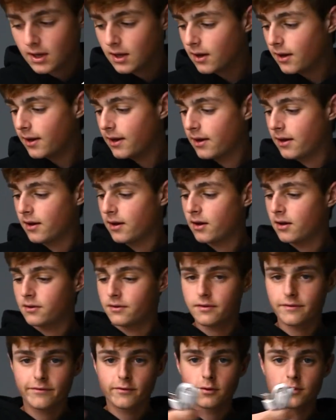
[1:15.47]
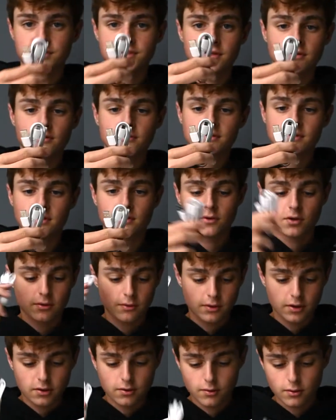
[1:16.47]
And of course you use the
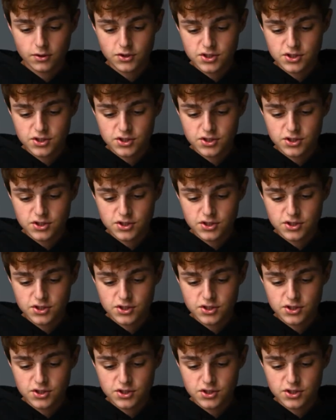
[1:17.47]
included cord,